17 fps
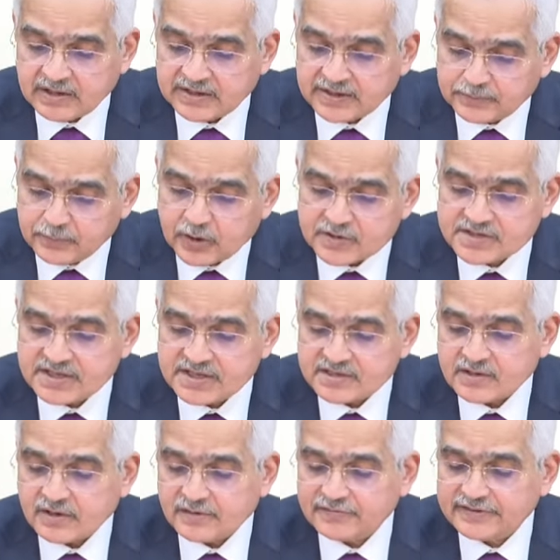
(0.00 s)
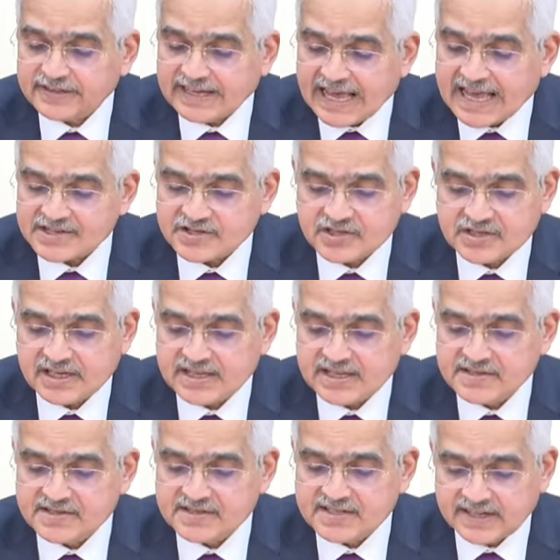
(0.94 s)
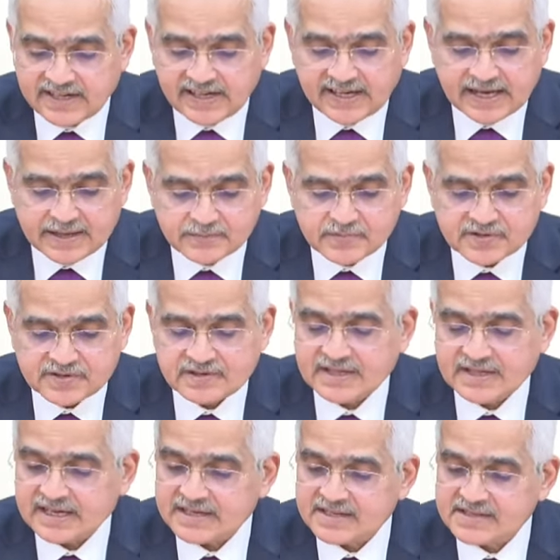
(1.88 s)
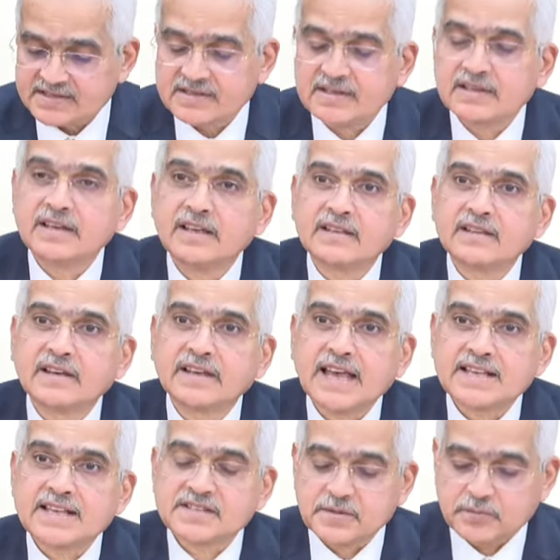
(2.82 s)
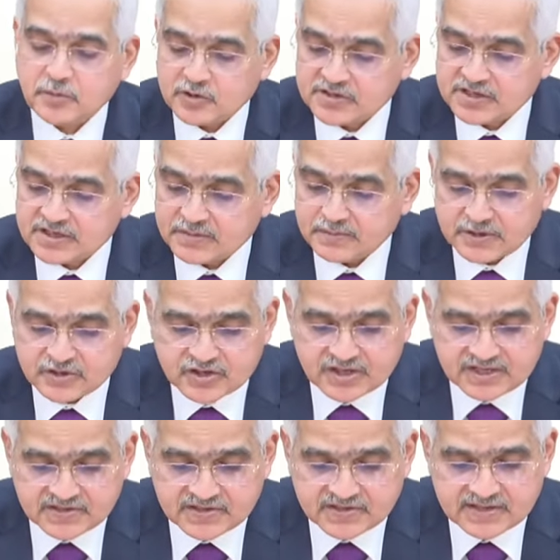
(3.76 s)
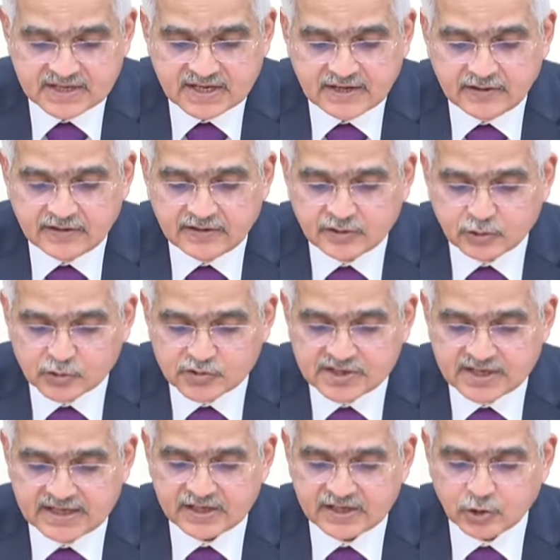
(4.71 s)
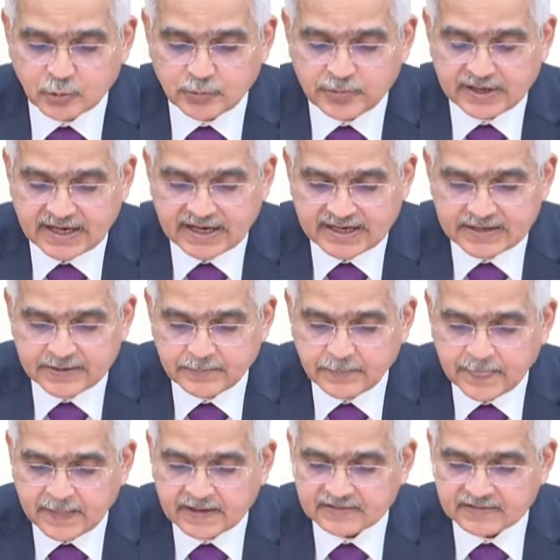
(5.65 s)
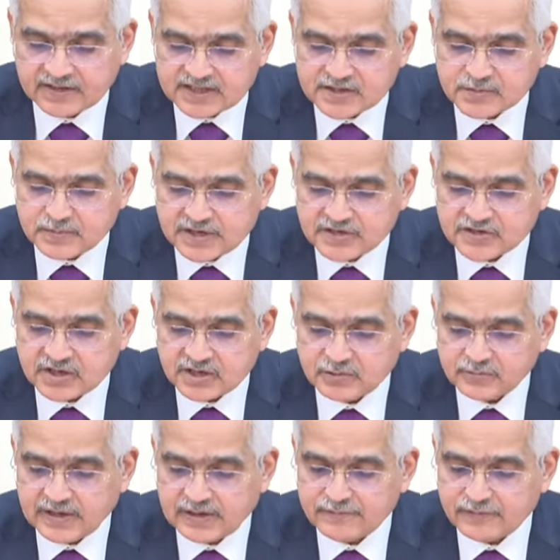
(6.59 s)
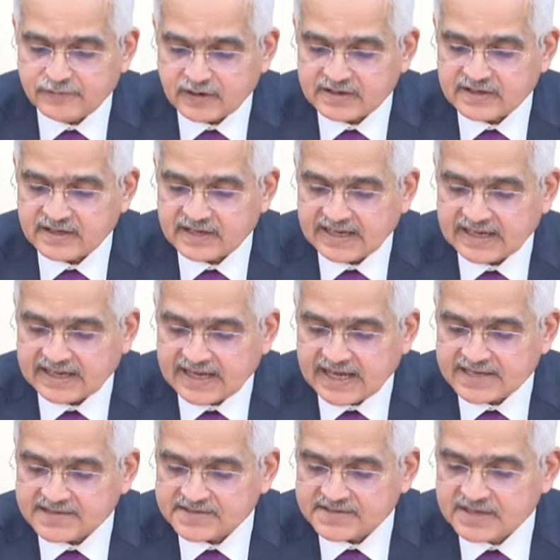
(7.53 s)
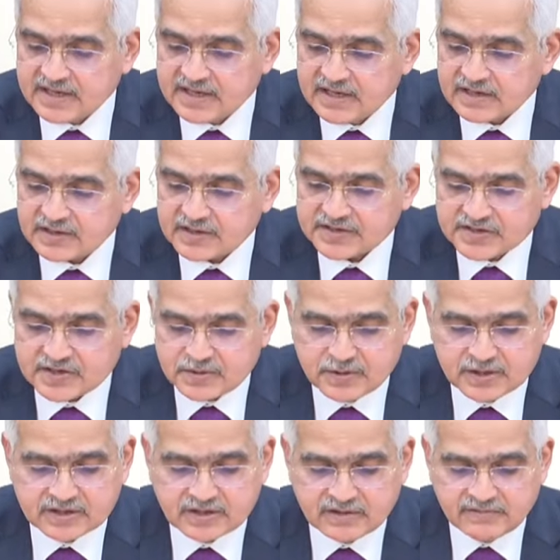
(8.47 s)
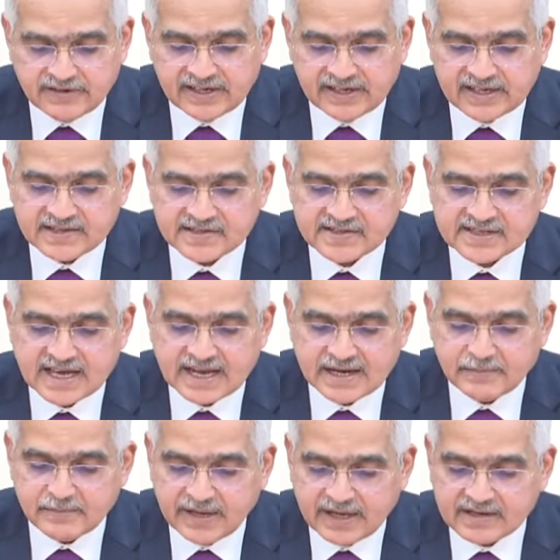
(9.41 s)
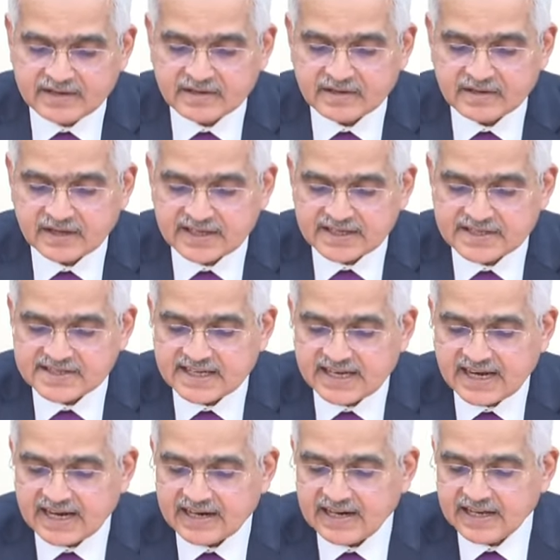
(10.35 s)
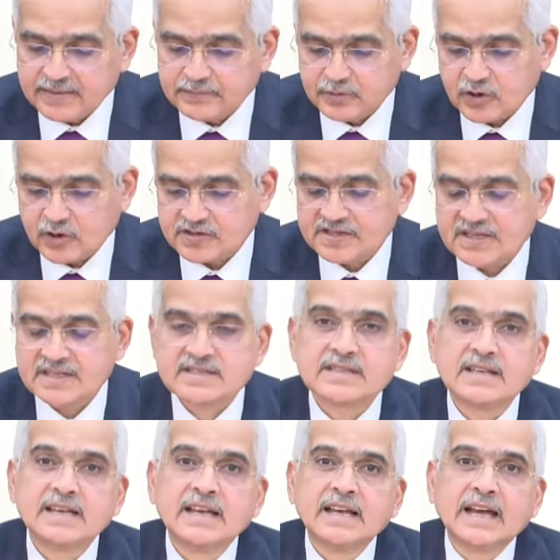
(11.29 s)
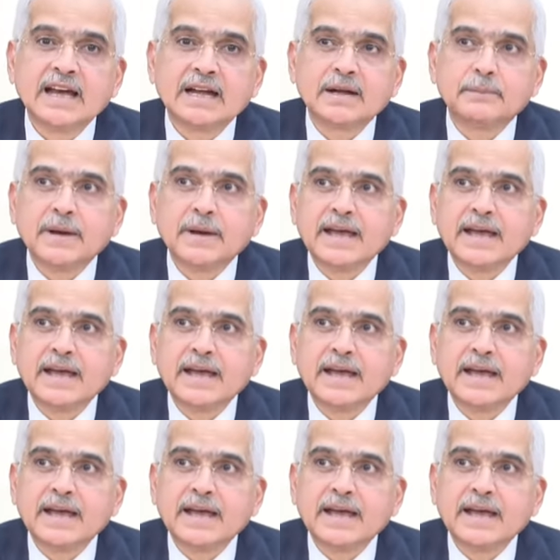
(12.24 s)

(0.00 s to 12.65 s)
deposit of cash in CDMs, that is in the cash deposit machines, using UPI. This measure will further enhance customer convenience and make currency handling process at